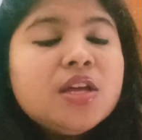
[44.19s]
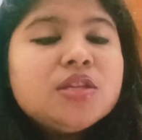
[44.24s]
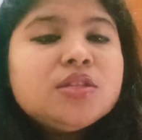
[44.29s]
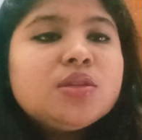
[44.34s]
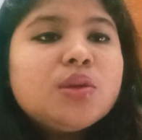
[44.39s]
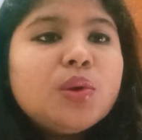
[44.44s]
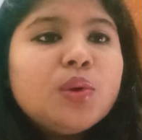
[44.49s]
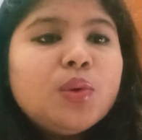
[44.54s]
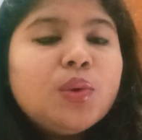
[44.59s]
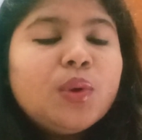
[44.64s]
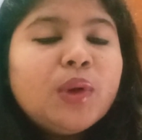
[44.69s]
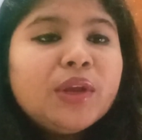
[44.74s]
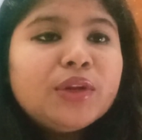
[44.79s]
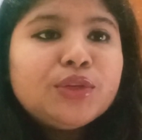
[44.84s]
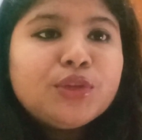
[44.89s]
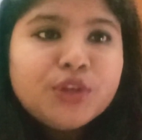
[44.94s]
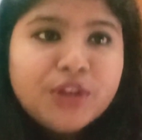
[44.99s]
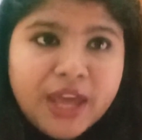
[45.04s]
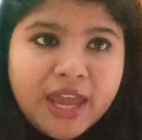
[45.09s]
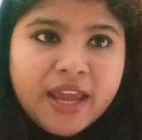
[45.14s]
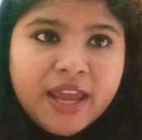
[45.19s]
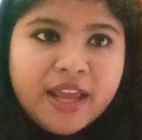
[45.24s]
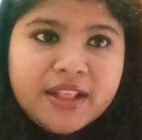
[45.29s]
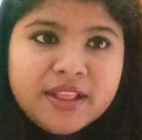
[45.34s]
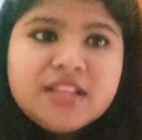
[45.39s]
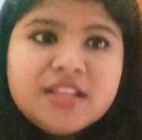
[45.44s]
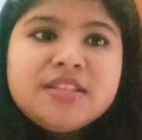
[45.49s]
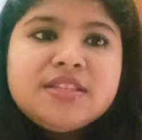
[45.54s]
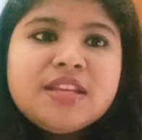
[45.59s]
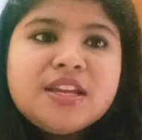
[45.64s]
So today in
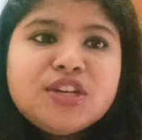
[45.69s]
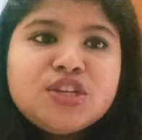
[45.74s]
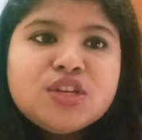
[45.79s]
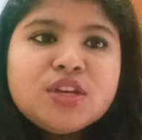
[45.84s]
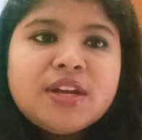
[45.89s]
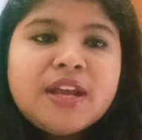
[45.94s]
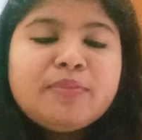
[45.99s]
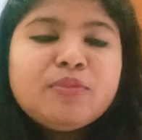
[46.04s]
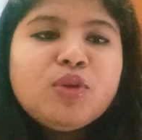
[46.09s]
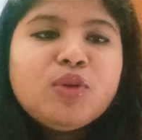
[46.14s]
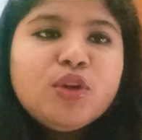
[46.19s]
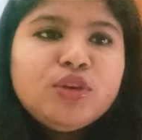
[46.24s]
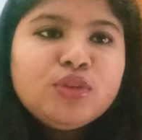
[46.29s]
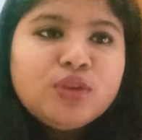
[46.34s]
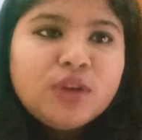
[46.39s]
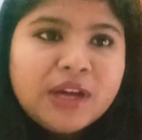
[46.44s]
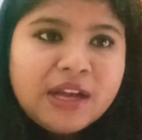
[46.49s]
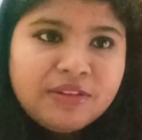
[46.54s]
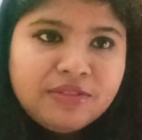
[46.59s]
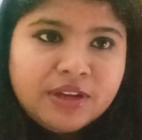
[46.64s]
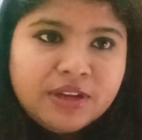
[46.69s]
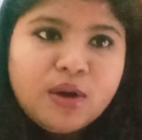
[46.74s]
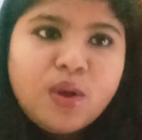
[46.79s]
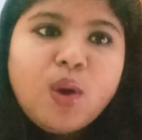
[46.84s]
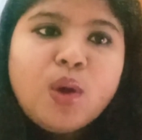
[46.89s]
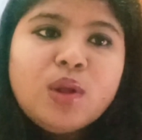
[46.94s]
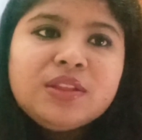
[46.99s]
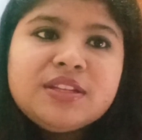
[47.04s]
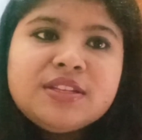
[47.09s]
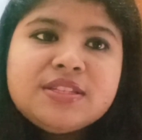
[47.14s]
this session, I'm going to cover
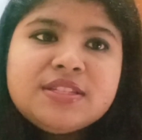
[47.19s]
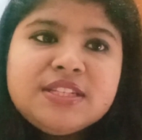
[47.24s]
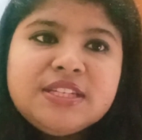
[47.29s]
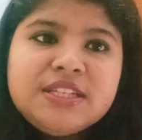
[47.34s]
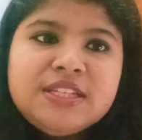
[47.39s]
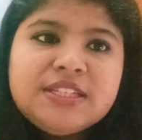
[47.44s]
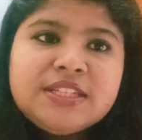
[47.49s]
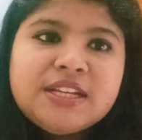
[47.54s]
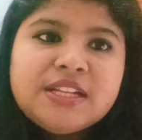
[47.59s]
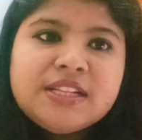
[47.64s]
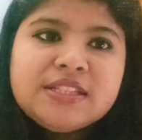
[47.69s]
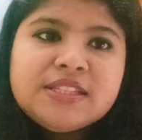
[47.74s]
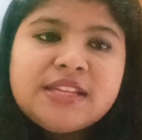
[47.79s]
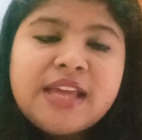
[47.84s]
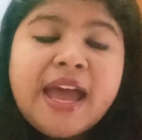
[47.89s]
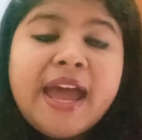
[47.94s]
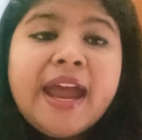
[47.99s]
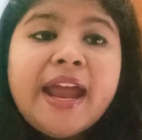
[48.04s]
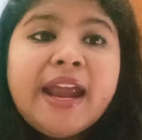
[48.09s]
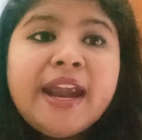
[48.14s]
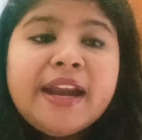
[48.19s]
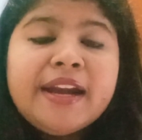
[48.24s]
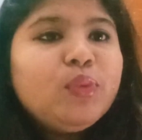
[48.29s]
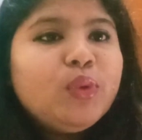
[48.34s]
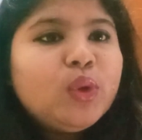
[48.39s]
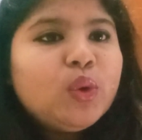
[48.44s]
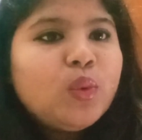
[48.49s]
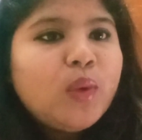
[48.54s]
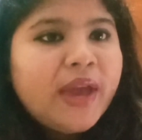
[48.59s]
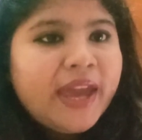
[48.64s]
all these details and give
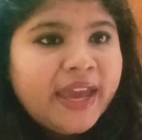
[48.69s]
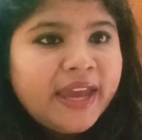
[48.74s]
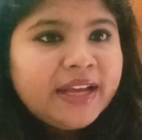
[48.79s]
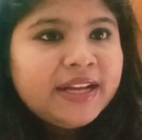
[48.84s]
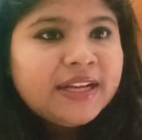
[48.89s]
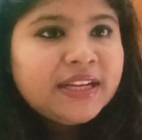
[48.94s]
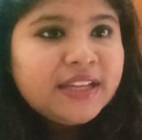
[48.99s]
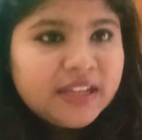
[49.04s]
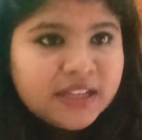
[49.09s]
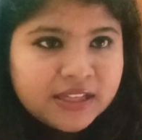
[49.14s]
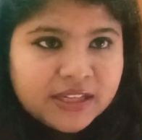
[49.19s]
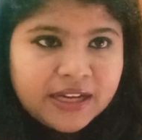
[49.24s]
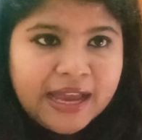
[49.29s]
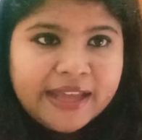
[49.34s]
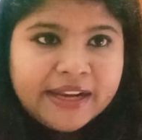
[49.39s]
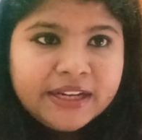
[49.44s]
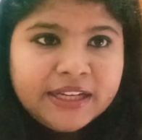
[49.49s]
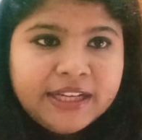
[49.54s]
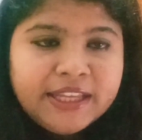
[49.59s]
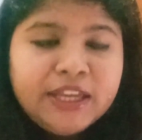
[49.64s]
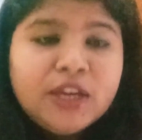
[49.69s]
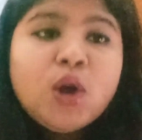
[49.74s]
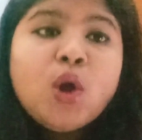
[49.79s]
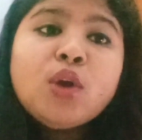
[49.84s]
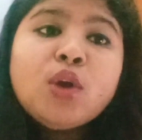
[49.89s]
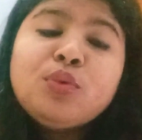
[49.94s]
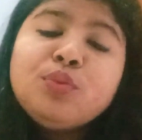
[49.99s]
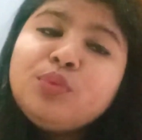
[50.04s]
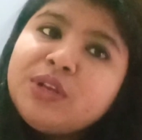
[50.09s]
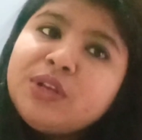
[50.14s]
you a clear clarity
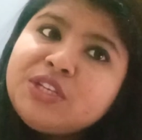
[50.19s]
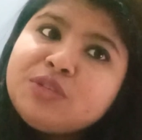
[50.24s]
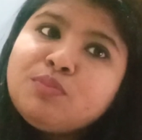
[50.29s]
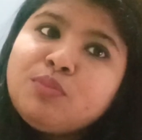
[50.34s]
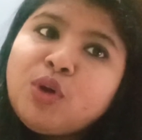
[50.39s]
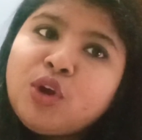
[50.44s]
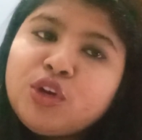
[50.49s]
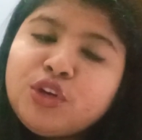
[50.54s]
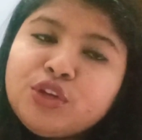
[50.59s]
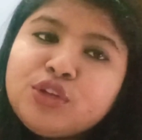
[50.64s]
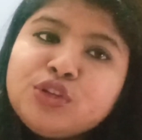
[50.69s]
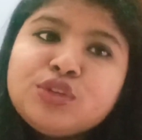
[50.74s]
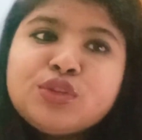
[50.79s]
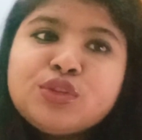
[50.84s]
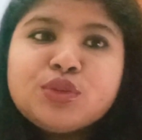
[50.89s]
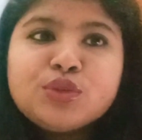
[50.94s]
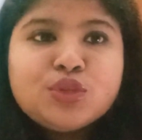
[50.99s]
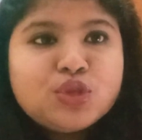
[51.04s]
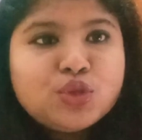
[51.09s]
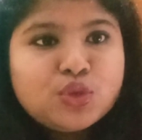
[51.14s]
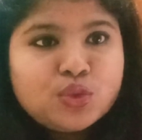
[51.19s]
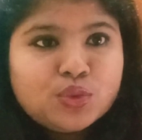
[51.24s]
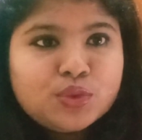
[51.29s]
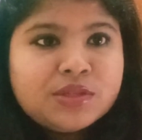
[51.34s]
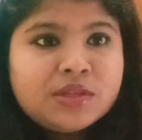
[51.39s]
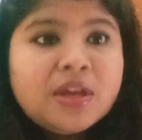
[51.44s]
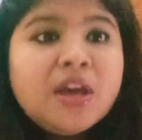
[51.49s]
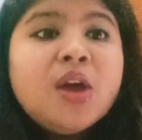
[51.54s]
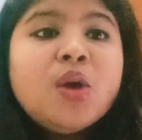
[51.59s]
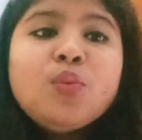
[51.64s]
on which module to
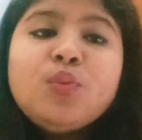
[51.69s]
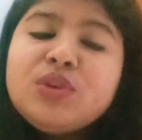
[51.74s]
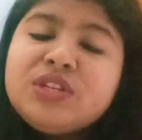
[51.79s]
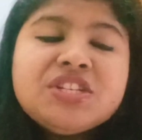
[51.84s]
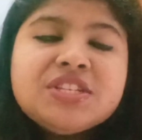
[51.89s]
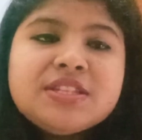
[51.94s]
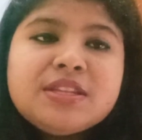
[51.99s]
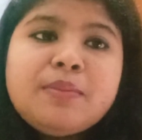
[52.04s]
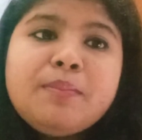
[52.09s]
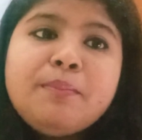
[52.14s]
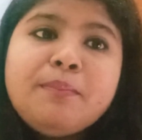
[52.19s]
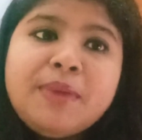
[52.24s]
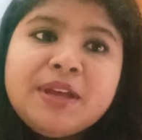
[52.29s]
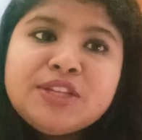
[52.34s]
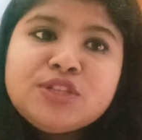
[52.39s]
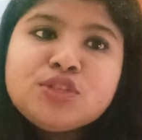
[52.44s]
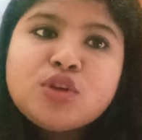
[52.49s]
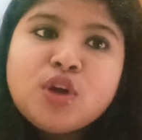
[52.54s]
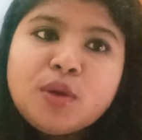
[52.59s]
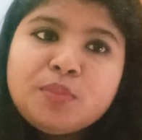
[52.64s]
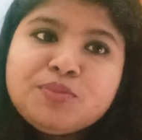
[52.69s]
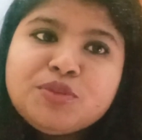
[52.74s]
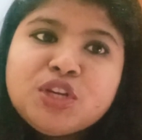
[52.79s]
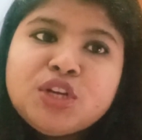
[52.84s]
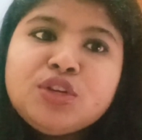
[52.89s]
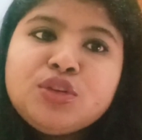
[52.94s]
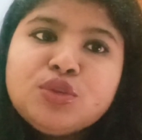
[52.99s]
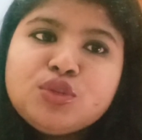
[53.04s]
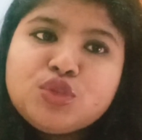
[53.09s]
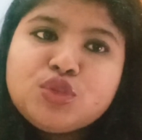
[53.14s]
choose, which is the best
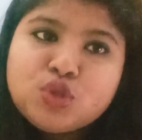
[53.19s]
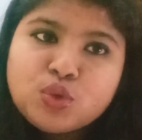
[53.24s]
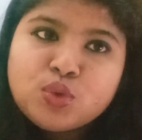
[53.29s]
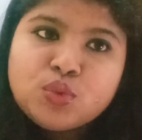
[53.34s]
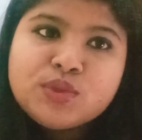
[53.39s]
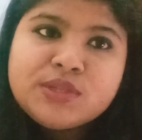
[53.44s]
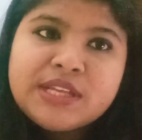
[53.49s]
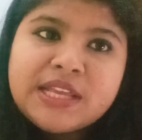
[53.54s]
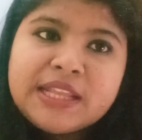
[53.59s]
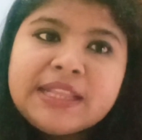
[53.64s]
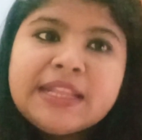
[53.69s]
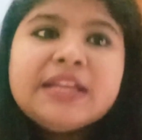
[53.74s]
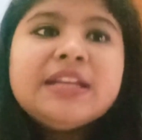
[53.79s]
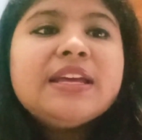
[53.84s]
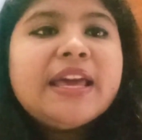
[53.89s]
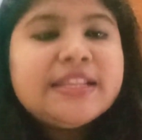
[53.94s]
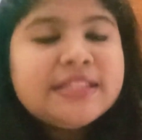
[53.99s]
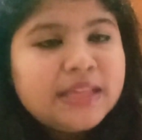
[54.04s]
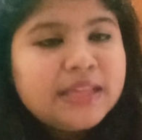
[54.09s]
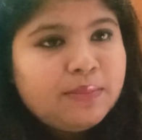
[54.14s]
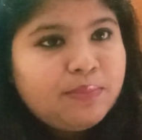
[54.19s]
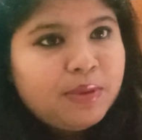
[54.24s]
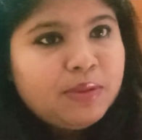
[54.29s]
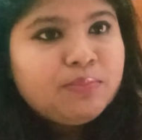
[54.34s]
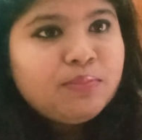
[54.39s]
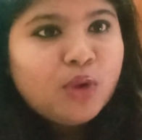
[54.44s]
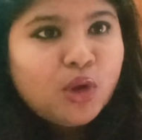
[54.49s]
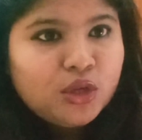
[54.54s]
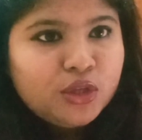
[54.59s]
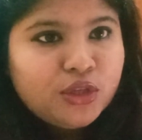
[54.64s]
option to choose in the SAP
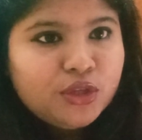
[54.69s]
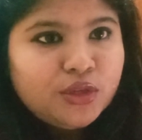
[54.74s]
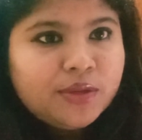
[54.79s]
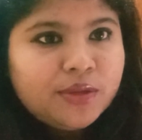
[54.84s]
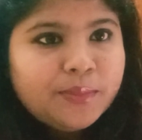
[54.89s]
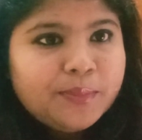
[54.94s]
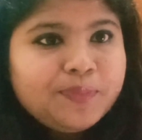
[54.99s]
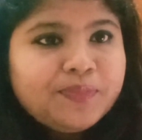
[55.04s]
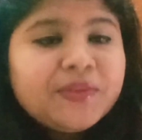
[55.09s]
module.